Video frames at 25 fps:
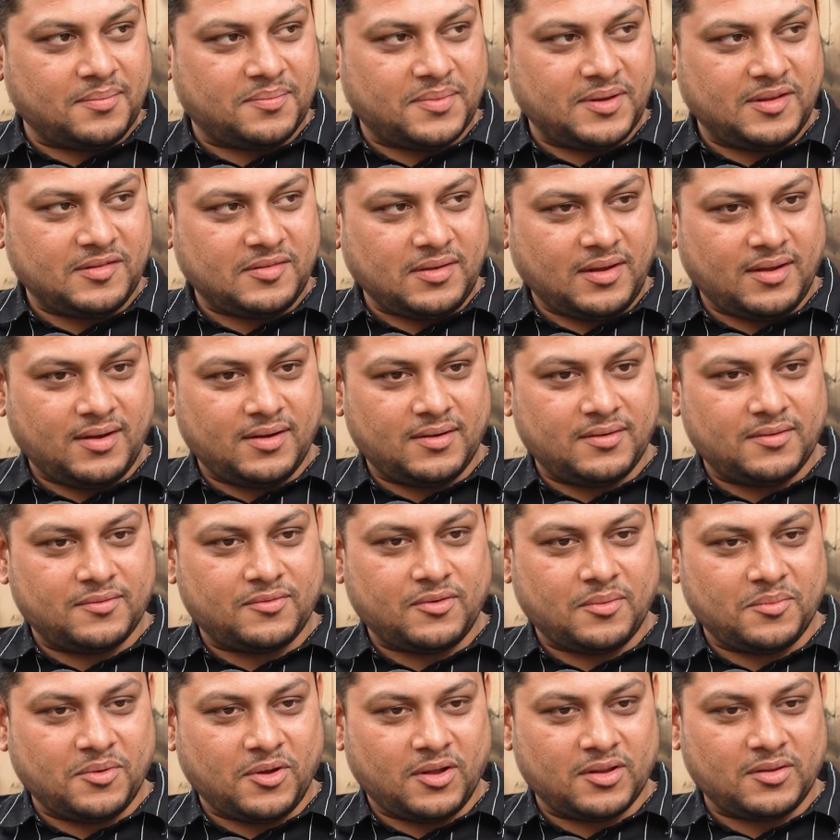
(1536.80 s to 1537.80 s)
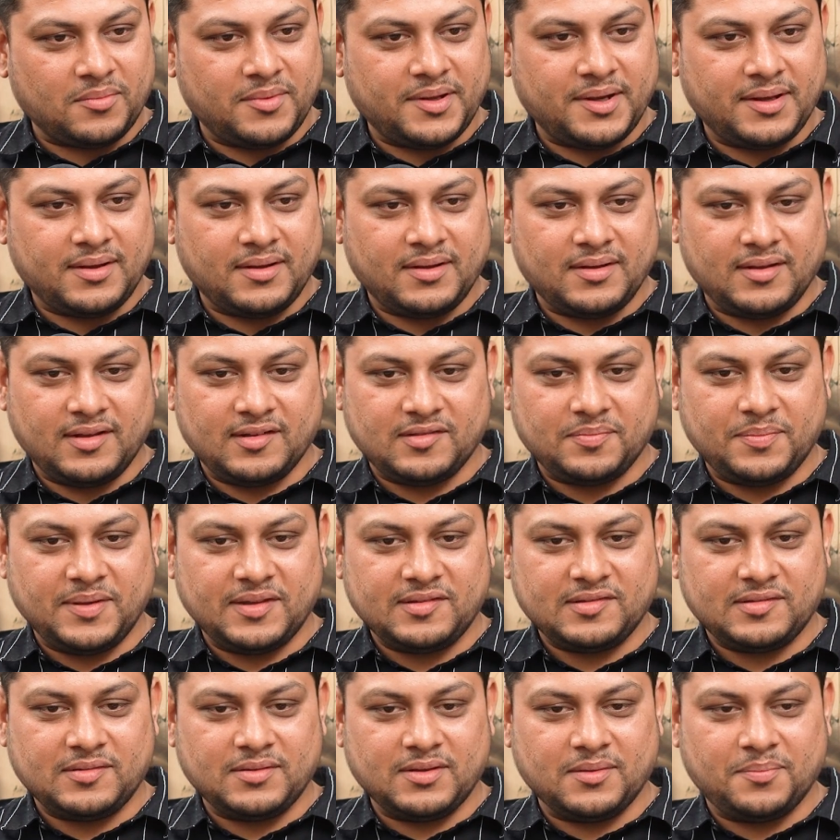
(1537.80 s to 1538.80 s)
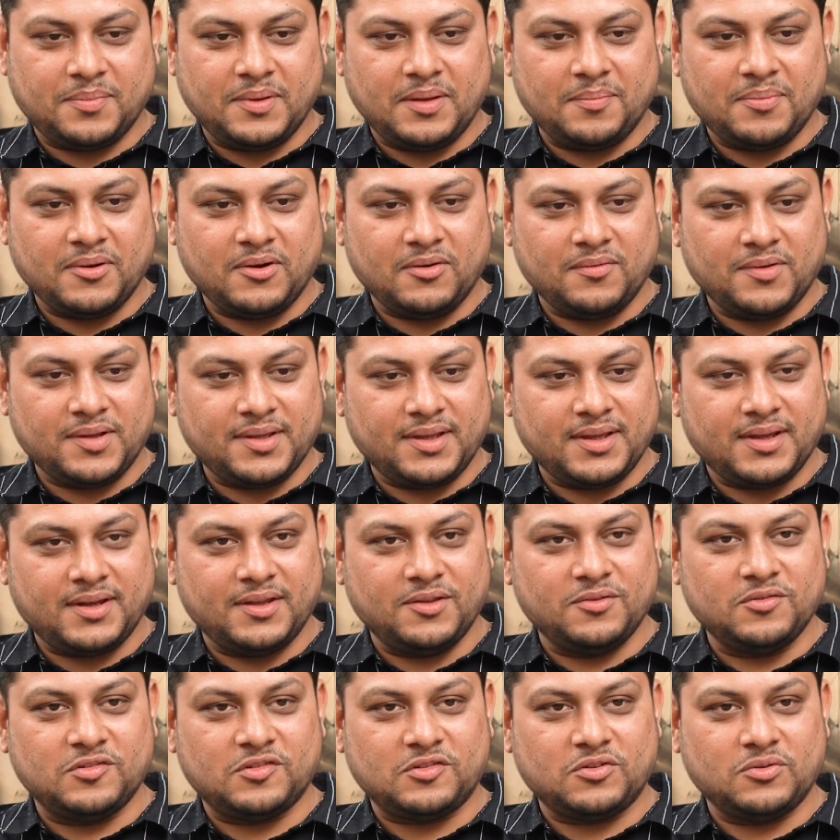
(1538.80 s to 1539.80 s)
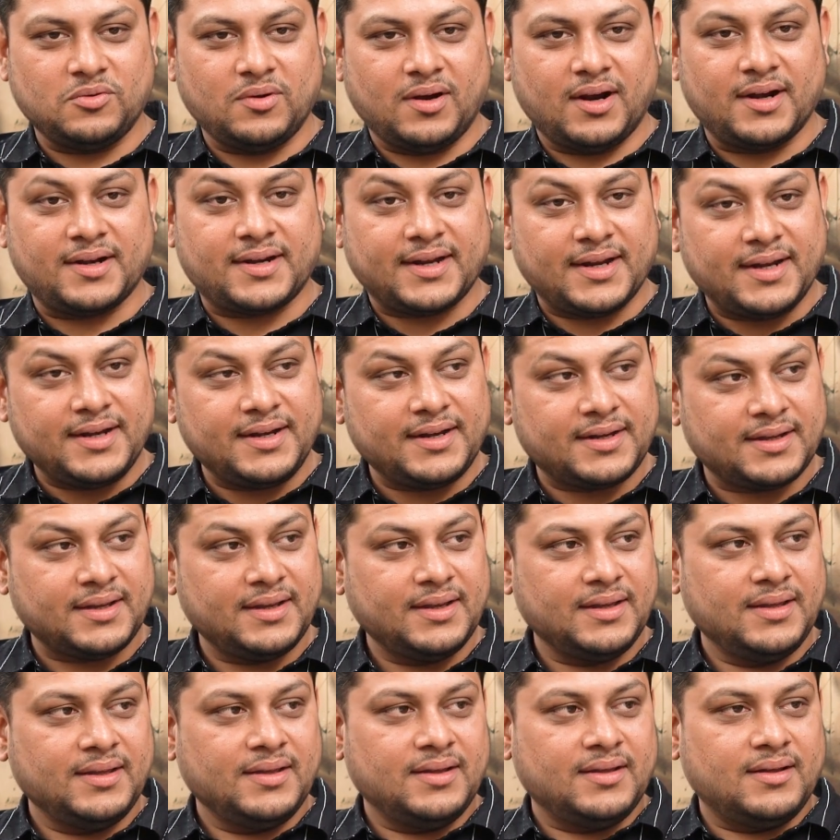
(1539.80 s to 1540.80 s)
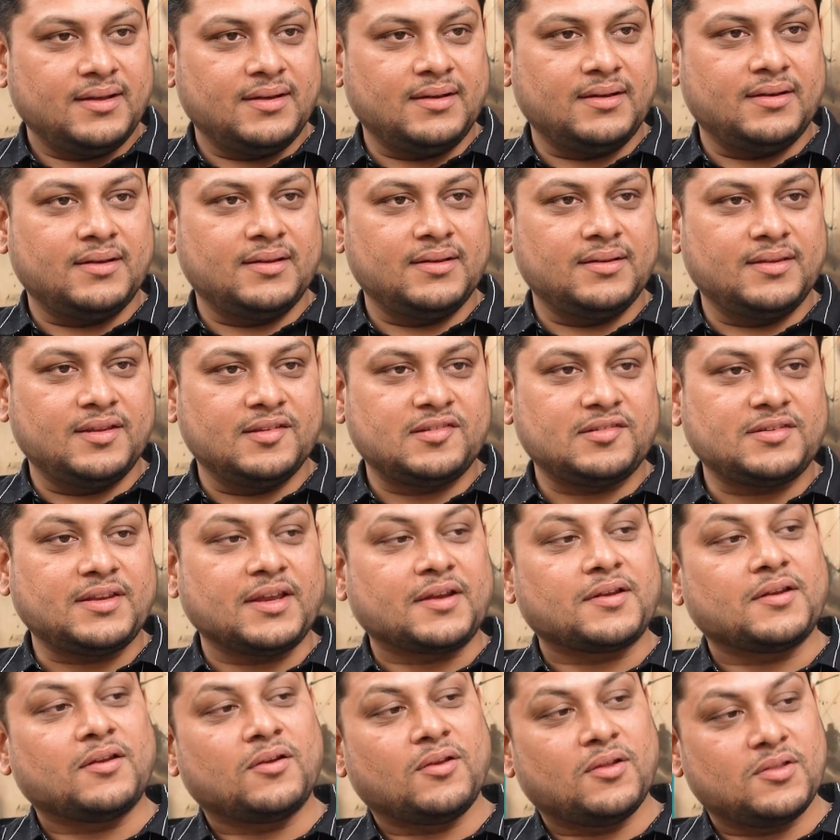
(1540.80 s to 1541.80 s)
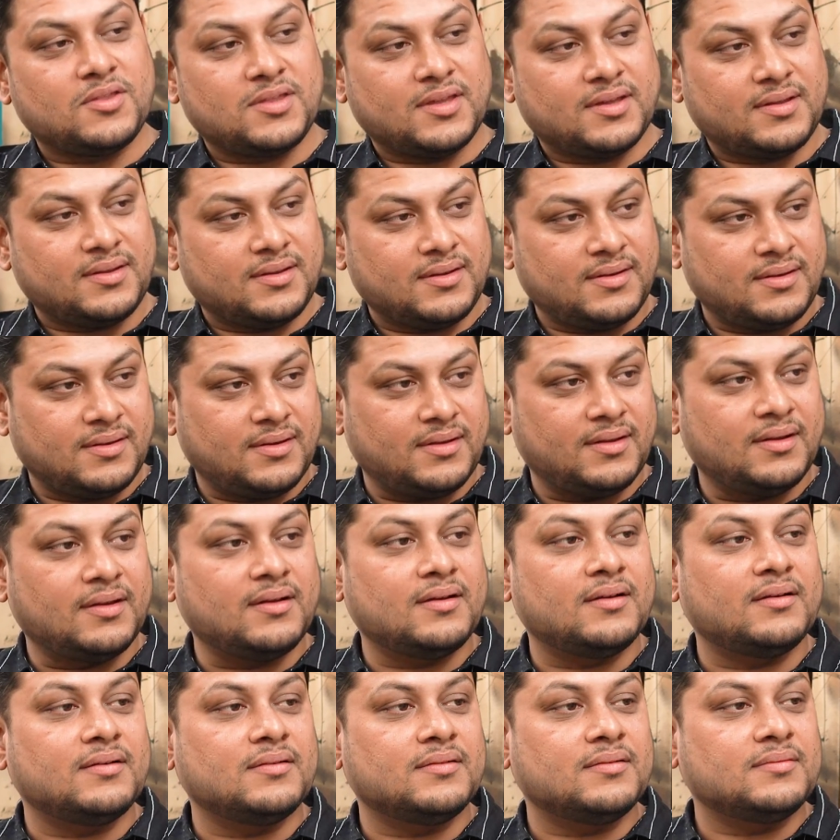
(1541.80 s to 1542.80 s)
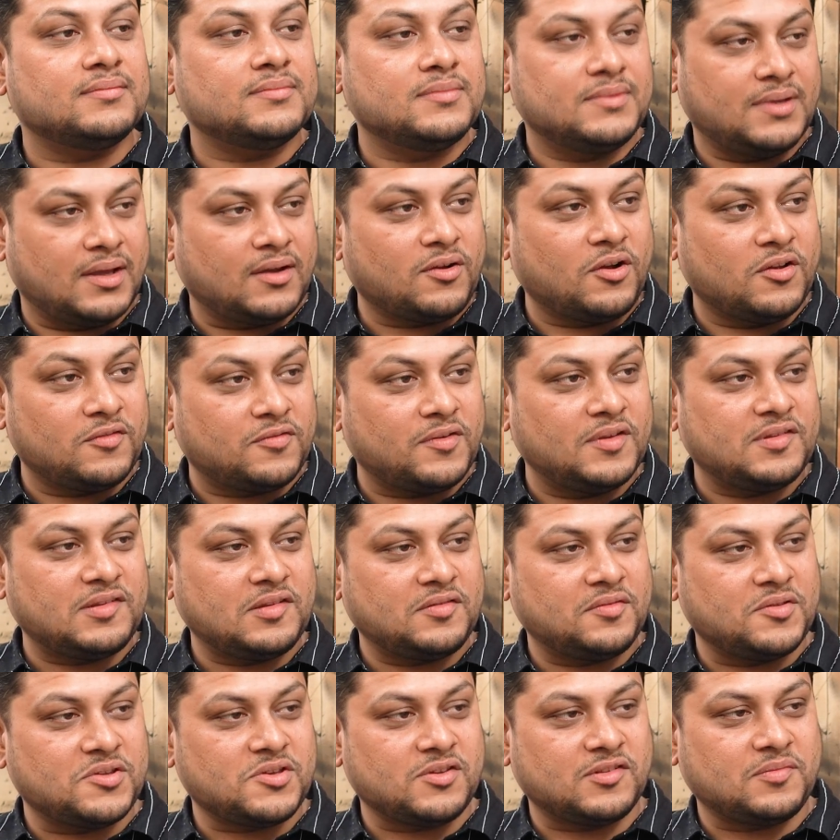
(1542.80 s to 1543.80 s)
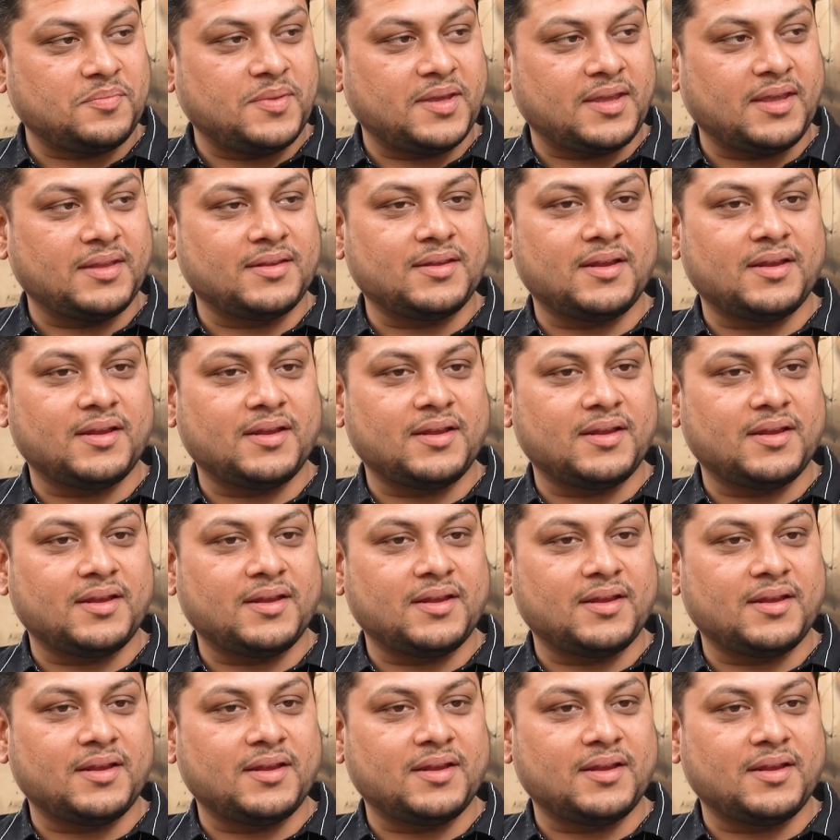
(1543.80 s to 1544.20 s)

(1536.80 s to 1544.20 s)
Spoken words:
companies from North America aspects, the people over there used to attend this technological conferences which you're speaking.